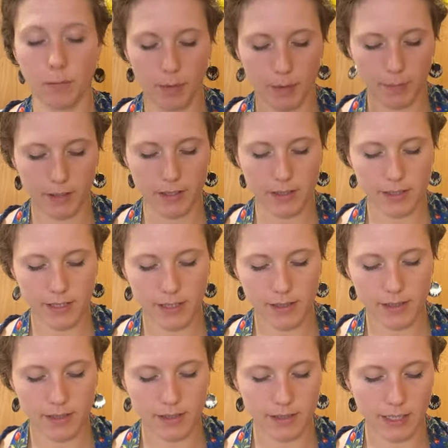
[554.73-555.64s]
pumpkin
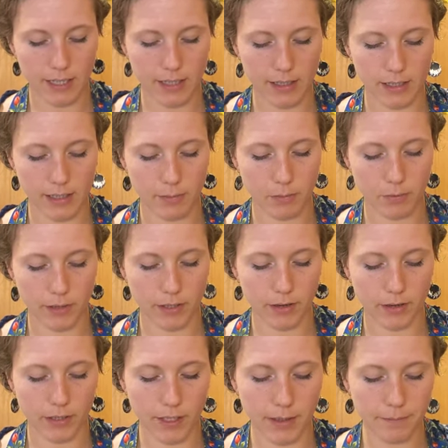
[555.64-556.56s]
seeds and just kind of
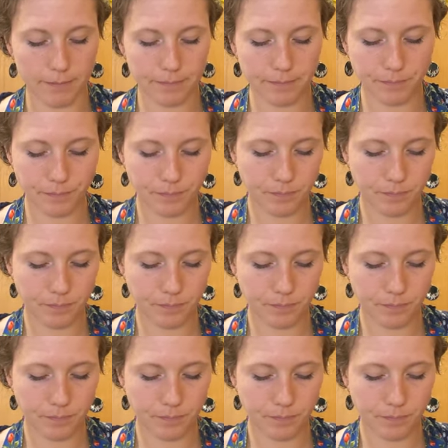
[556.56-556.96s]
sprinkle them.